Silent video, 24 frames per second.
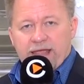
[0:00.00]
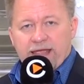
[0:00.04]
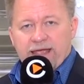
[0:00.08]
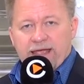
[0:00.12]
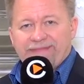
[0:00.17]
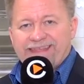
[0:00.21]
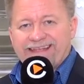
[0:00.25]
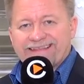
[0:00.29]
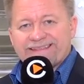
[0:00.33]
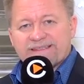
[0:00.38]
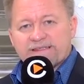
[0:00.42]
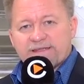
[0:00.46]

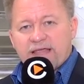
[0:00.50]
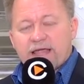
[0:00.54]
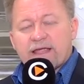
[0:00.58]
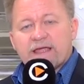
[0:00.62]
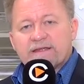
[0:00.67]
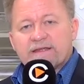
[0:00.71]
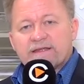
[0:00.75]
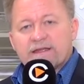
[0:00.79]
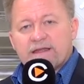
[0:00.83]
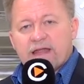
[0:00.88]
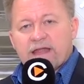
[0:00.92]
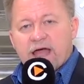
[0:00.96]
plan that's
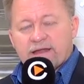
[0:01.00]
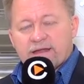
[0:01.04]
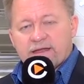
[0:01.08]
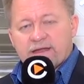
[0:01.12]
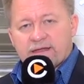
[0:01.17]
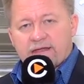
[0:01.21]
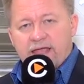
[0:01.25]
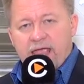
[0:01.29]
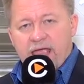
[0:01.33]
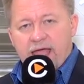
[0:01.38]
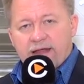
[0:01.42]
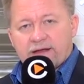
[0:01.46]
second to none
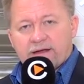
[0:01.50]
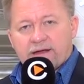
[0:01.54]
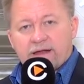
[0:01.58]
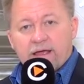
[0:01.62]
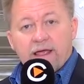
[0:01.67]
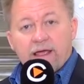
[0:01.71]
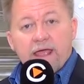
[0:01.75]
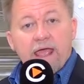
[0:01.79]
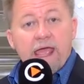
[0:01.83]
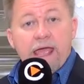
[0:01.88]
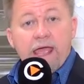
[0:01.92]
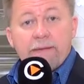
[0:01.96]
in
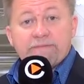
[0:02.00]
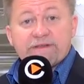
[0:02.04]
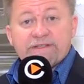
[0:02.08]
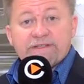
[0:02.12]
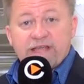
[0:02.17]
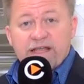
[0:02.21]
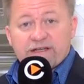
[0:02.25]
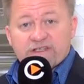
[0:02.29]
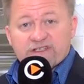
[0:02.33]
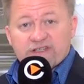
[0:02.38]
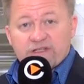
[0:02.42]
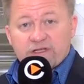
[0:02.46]
Canada and
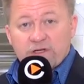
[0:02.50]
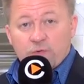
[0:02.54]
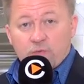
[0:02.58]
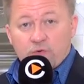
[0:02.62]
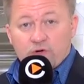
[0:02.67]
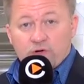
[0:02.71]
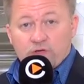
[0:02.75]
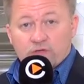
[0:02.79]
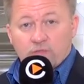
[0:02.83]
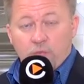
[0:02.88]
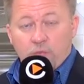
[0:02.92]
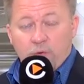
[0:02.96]
potentially
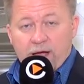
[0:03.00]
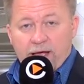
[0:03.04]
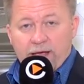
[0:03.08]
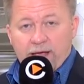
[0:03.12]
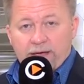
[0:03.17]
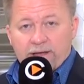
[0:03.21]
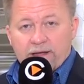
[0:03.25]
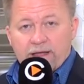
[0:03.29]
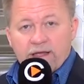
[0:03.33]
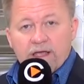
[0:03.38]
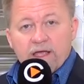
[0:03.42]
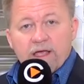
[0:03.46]

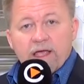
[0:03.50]
worldwide.